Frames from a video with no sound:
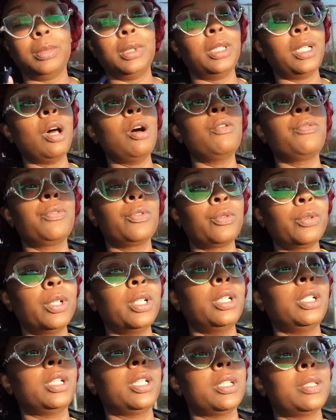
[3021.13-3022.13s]
but no, for
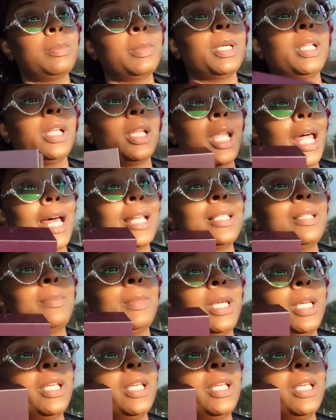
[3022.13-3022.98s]
real, this mean a lot to me